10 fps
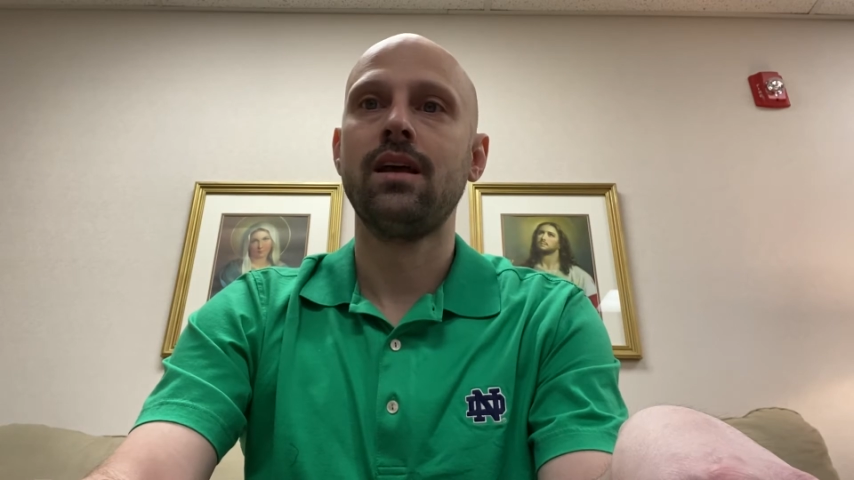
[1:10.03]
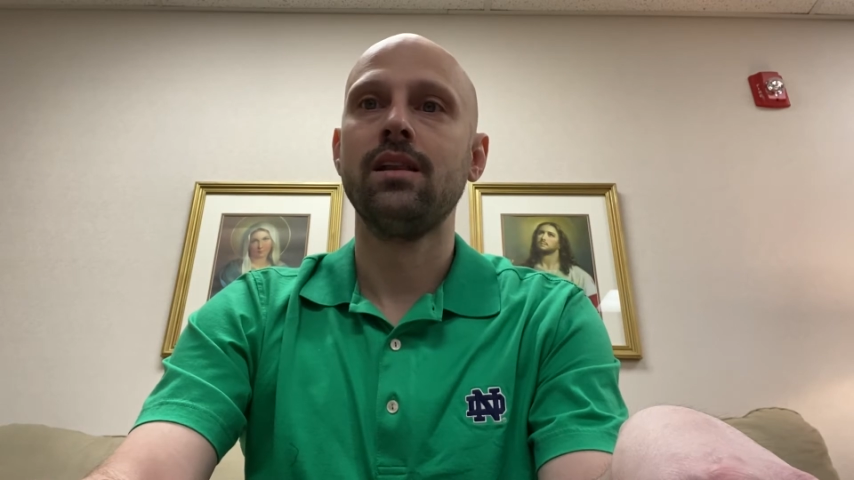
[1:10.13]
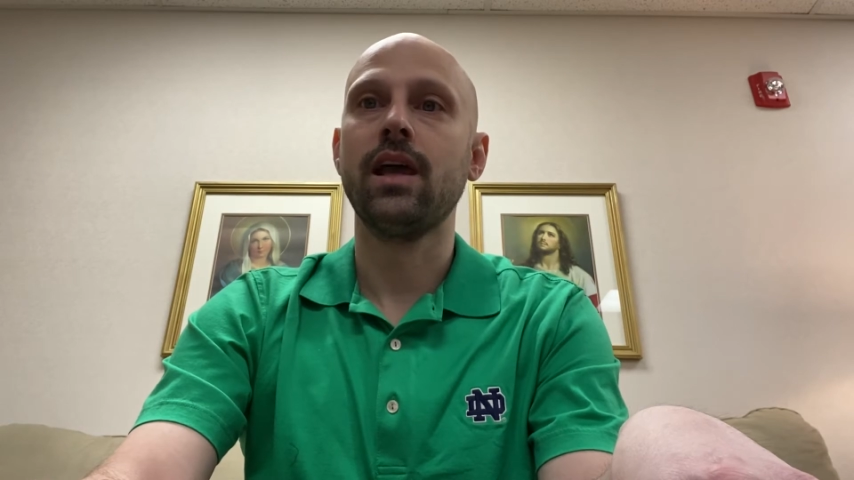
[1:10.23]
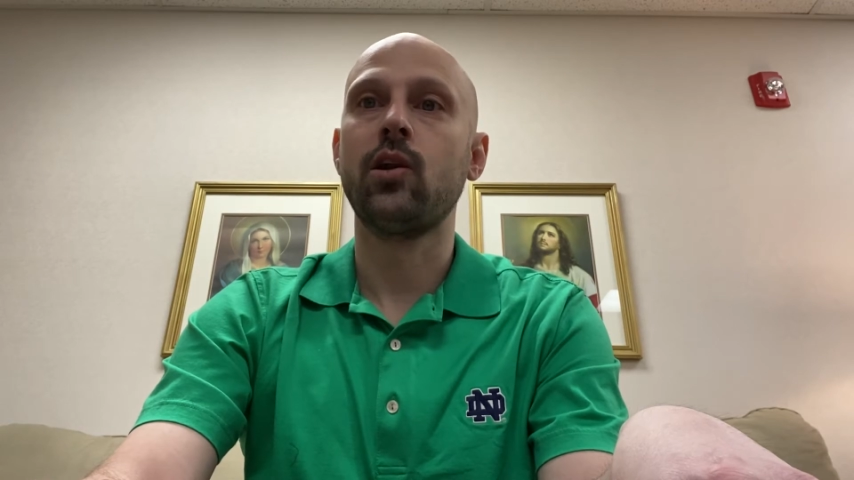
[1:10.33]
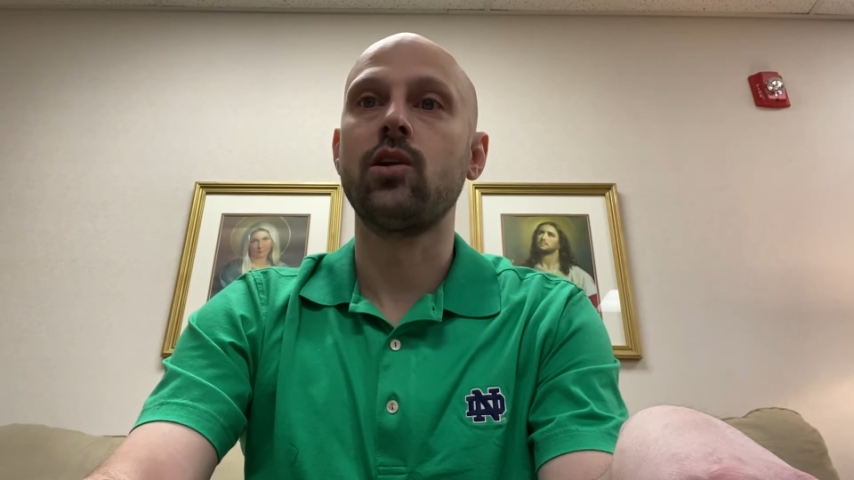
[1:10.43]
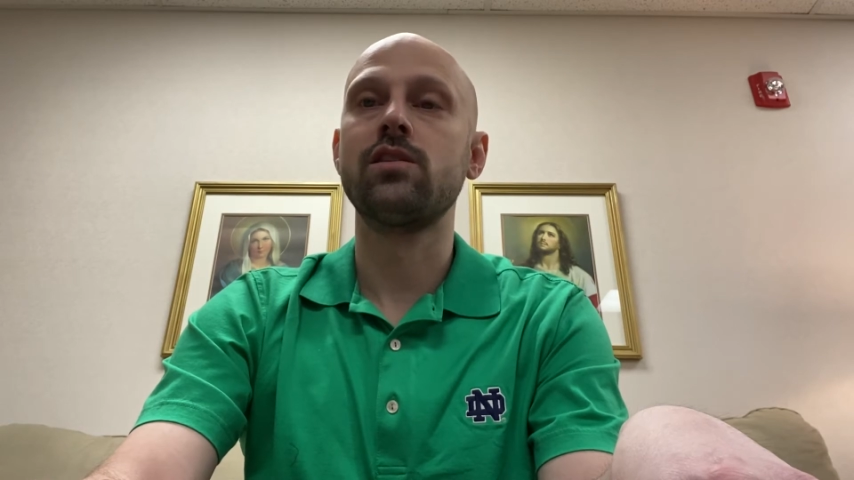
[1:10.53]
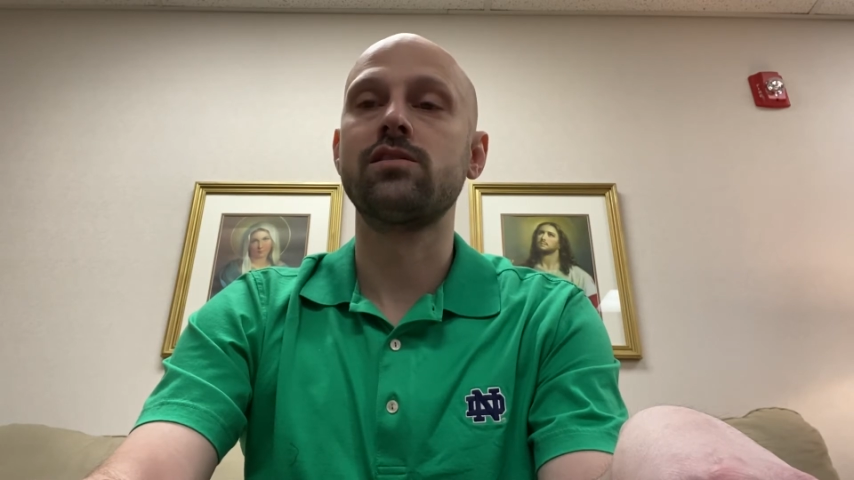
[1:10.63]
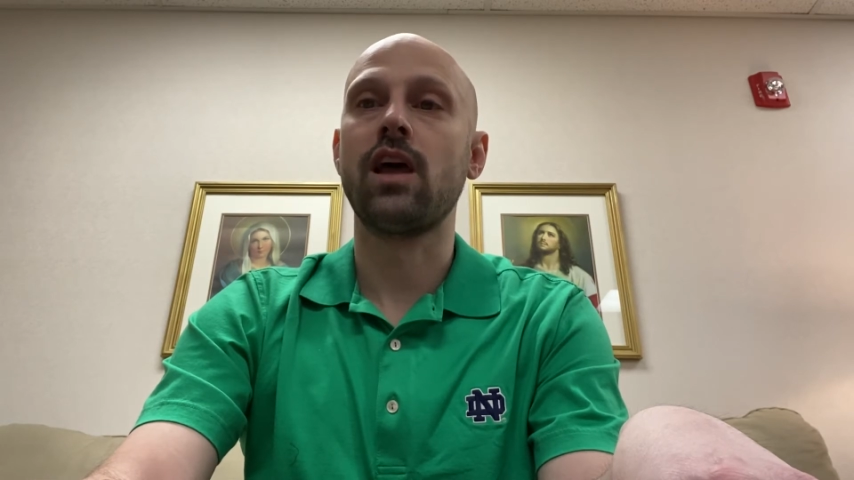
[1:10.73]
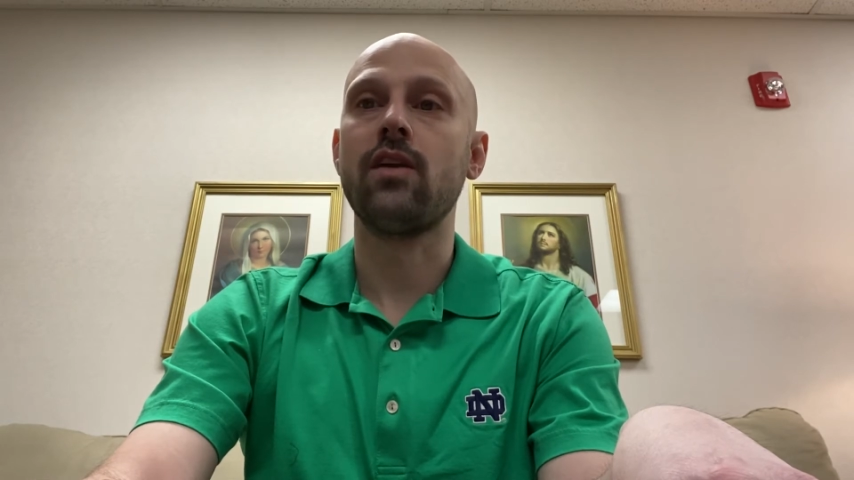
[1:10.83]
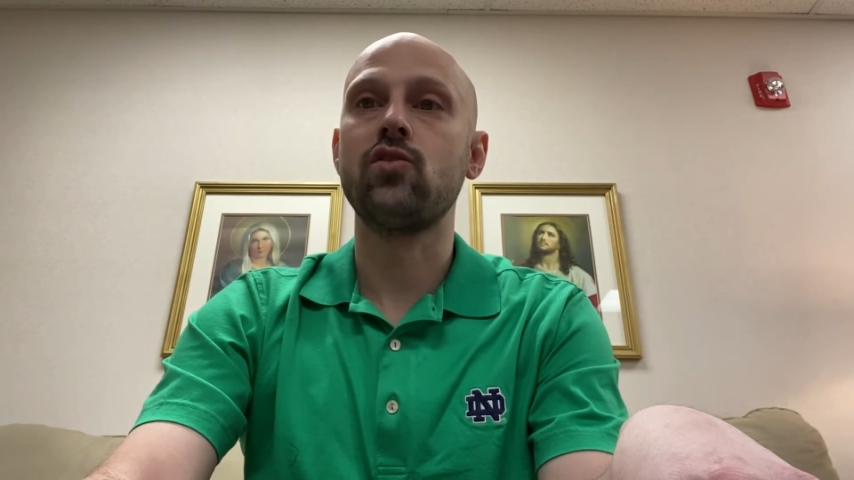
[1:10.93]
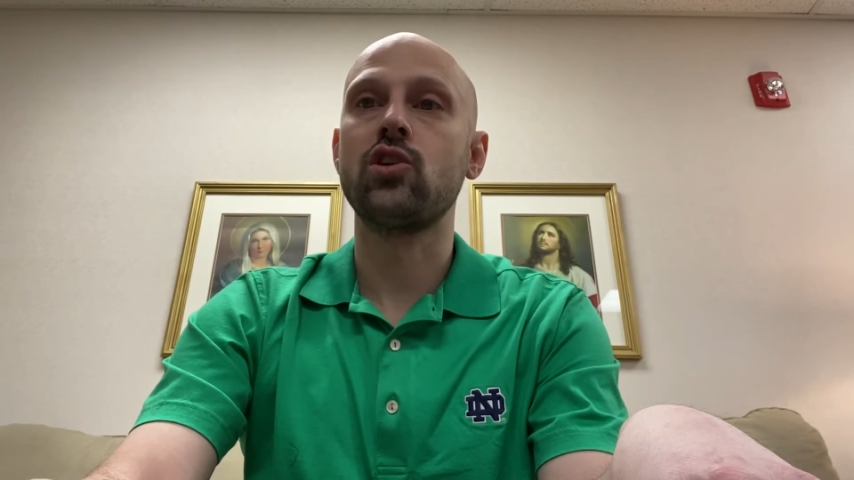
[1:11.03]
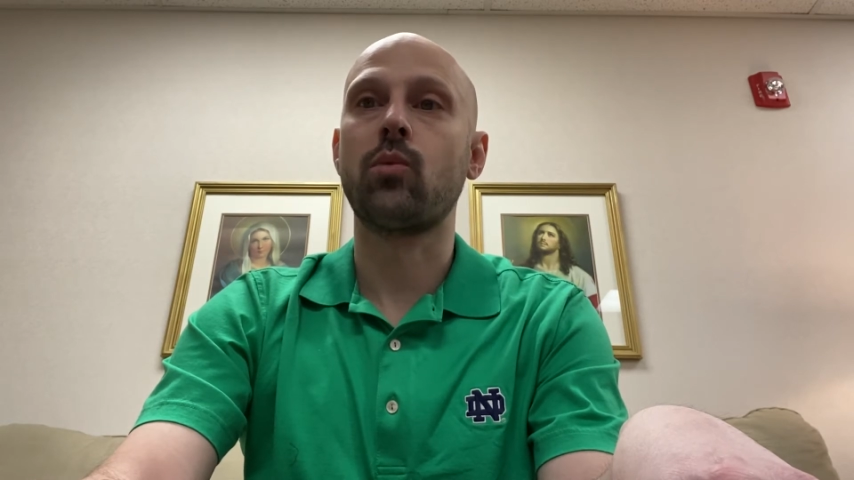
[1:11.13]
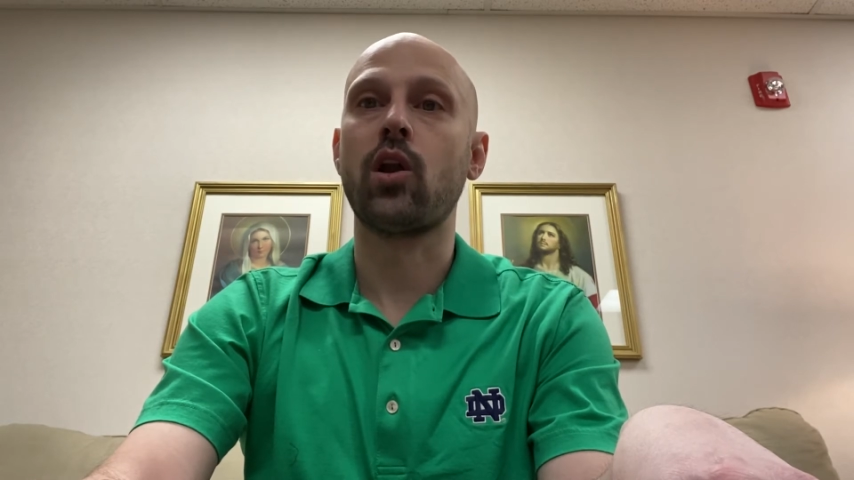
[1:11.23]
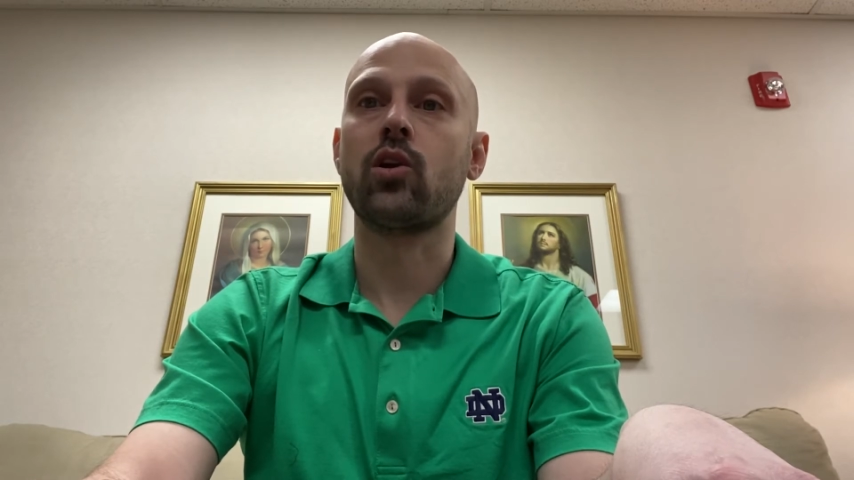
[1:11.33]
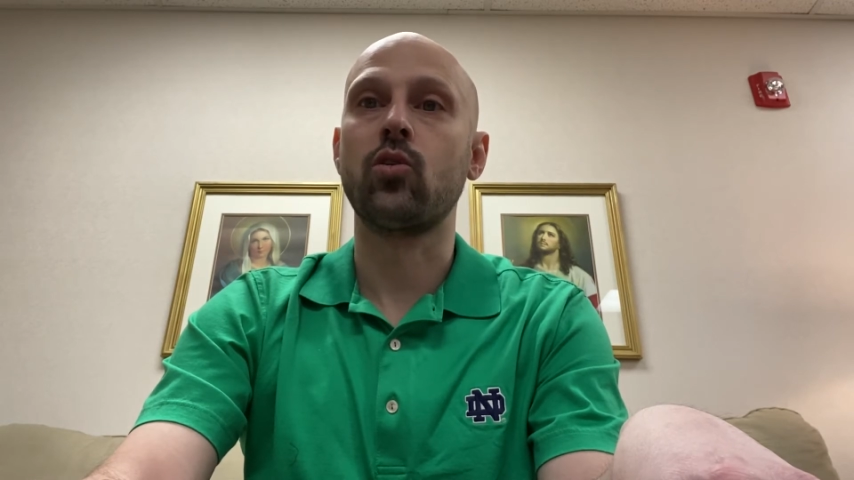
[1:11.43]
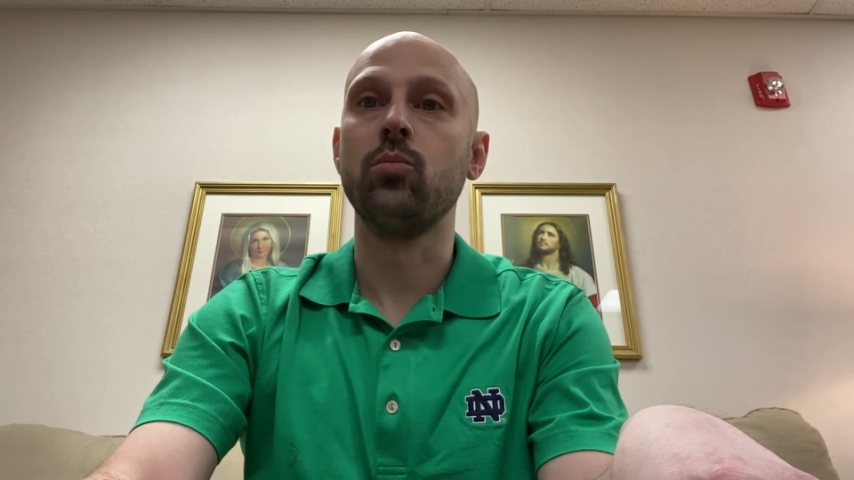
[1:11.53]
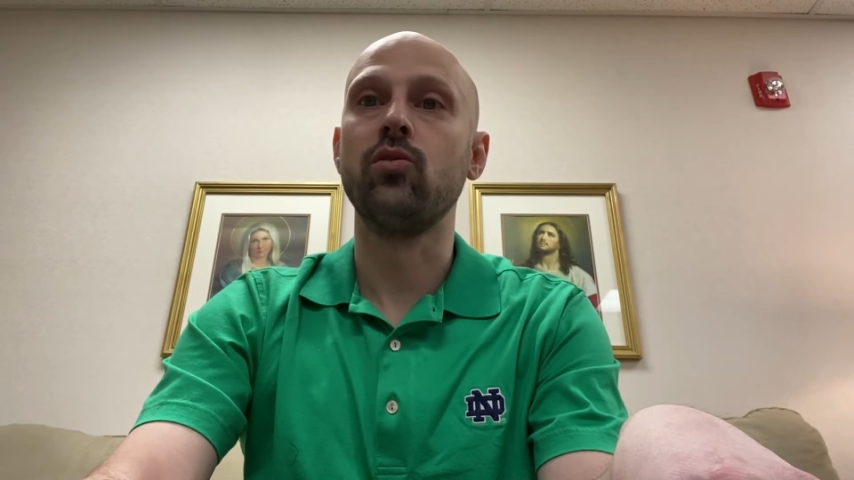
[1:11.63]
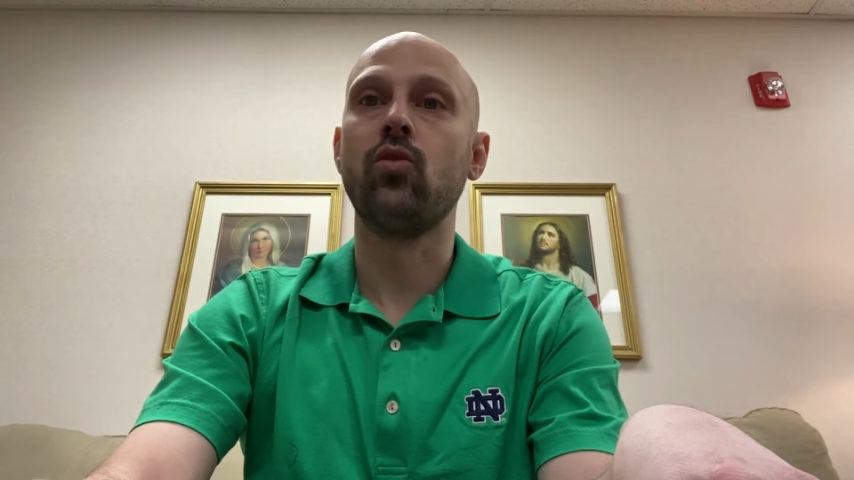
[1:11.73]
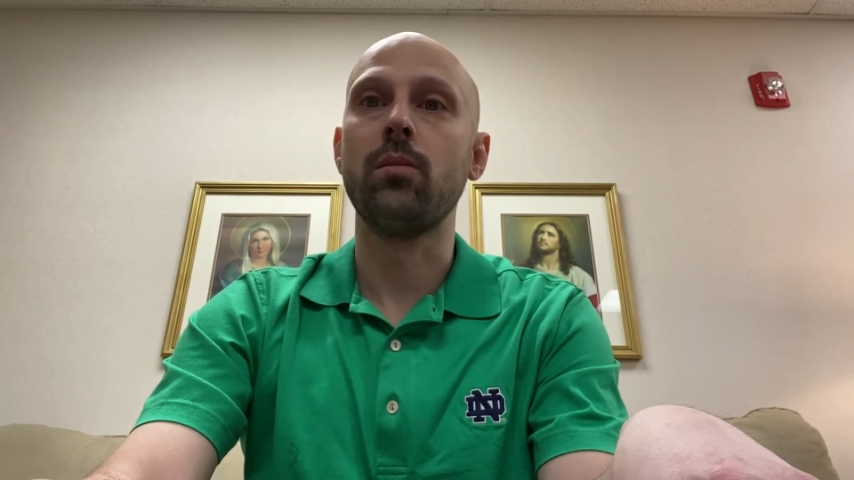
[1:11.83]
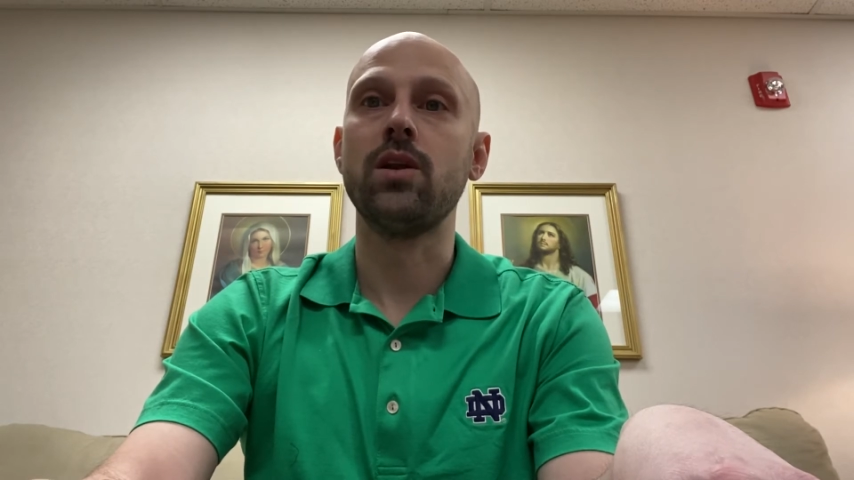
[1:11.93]
Later in his life, she brought a group of
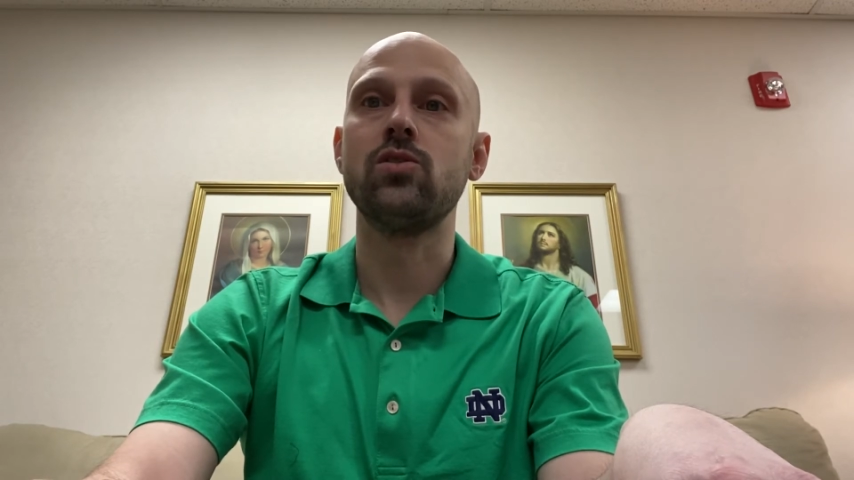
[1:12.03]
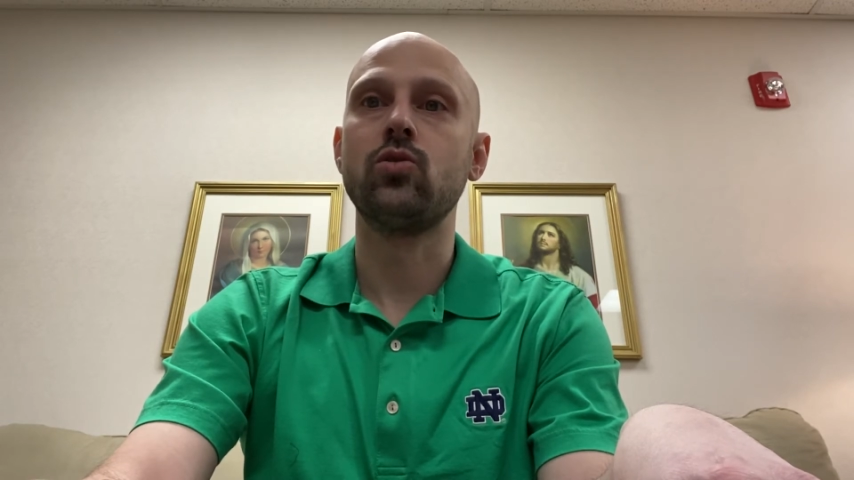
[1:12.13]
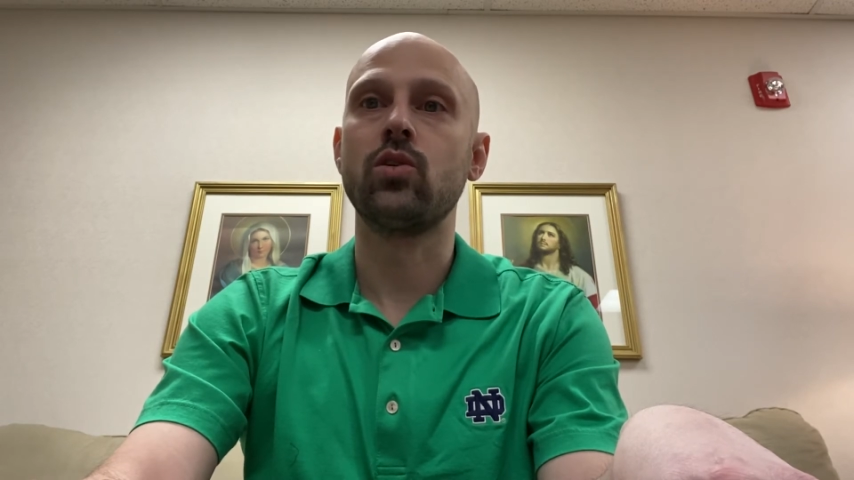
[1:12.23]
women to